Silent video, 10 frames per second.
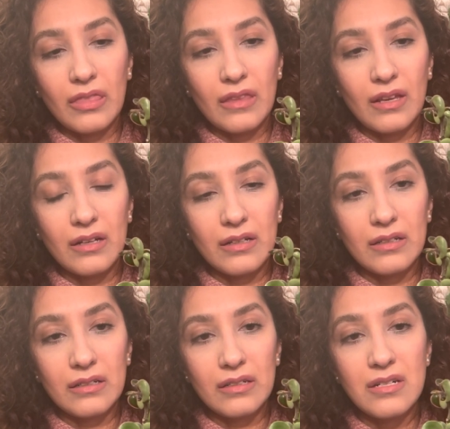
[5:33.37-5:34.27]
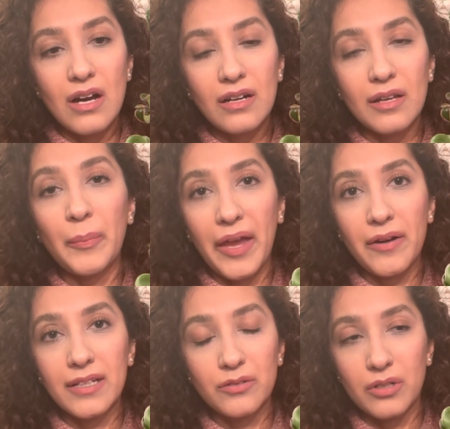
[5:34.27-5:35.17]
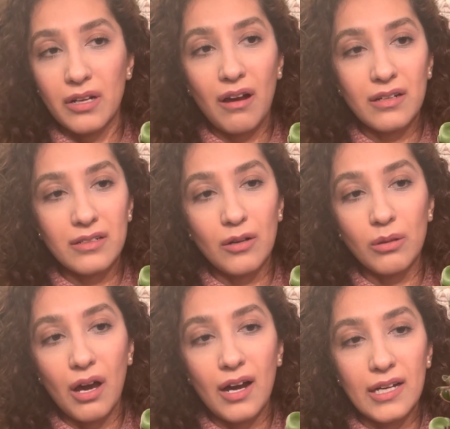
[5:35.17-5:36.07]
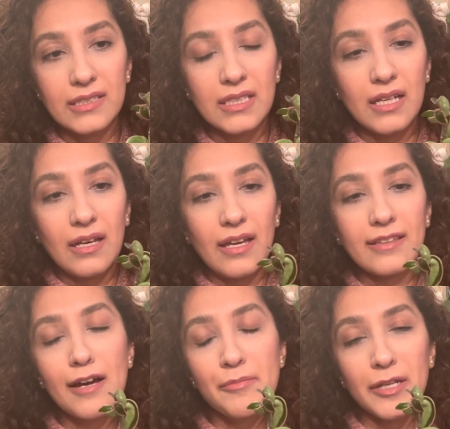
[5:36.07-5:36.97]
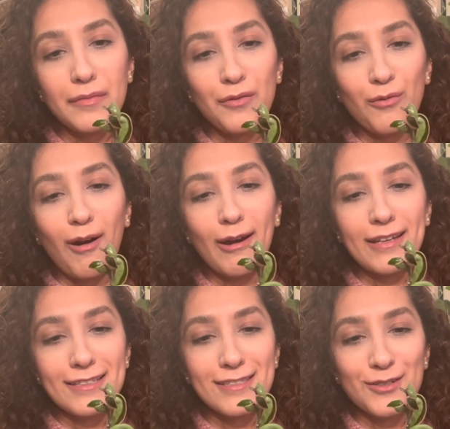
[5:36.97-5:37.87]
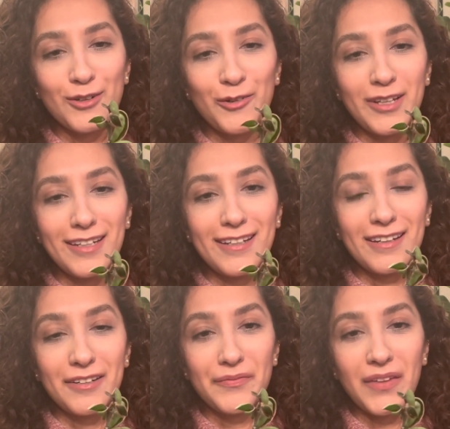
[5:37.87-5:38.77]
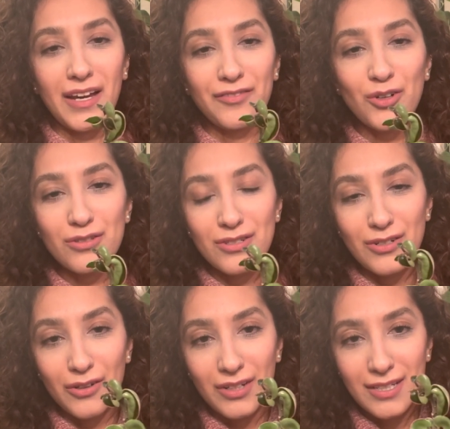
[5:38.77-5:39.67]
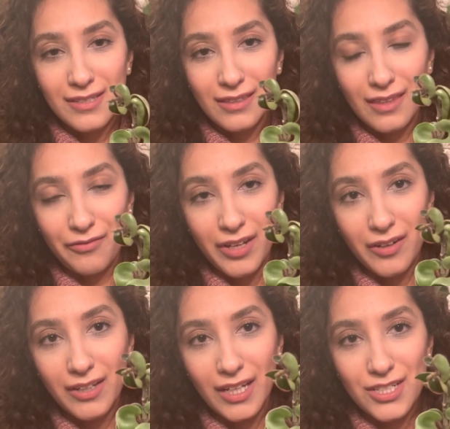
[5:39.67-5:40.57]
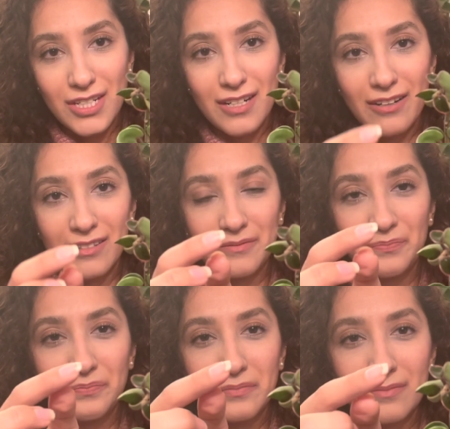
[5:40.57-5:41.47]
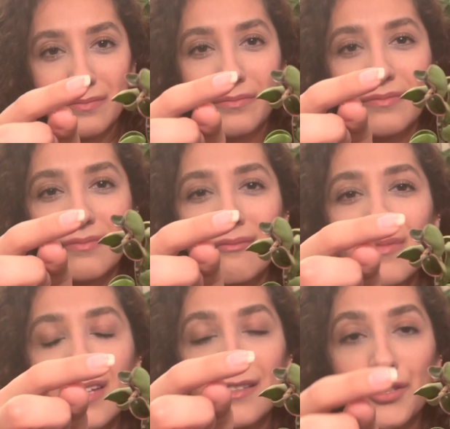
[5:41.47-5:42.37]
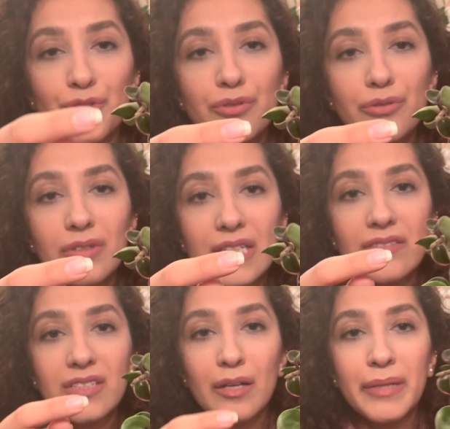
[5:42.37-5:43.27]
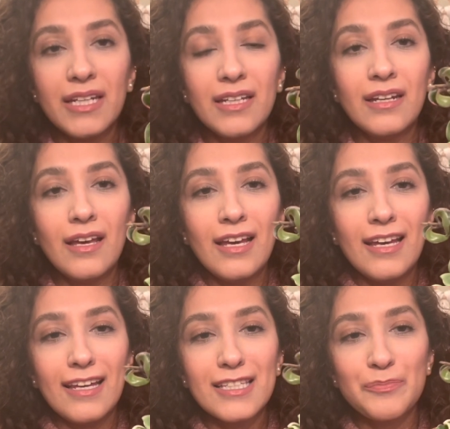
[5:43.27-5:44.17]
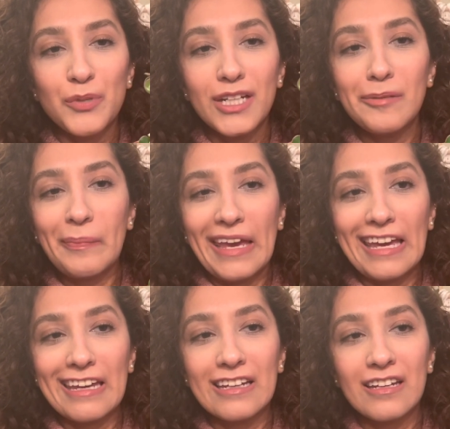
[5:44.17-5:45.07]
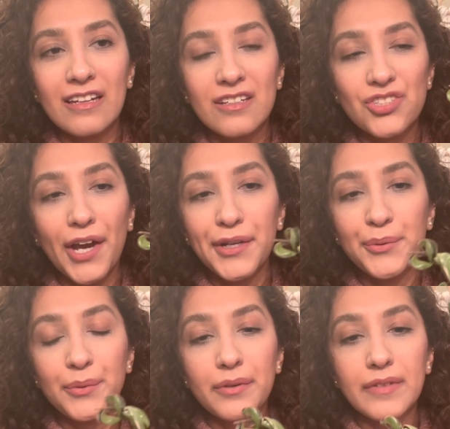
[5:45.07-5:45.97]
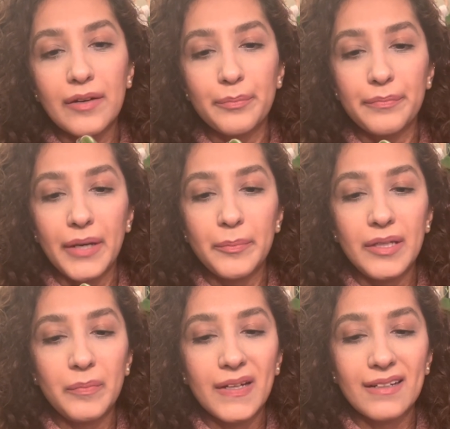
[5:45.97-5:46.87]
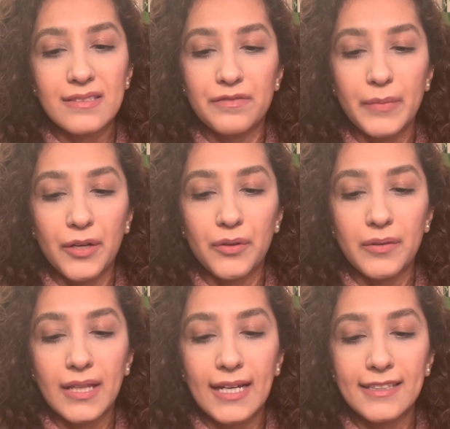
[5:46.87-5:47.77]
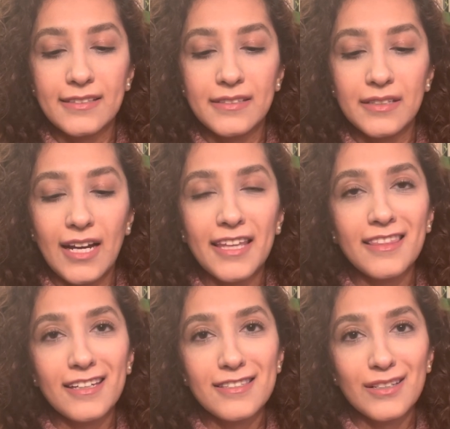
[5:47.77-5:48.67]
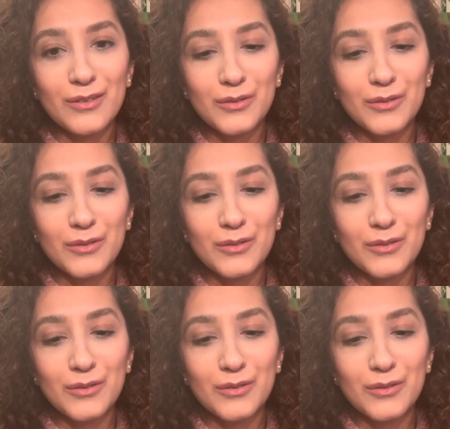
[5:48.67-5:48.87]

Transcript: not apparent or not a lot, and that might be why it's growing. I've also noticed that the variegation on the two new leaves coming in is pretty pink, so I don't know if that might be because of my grow light. I think so.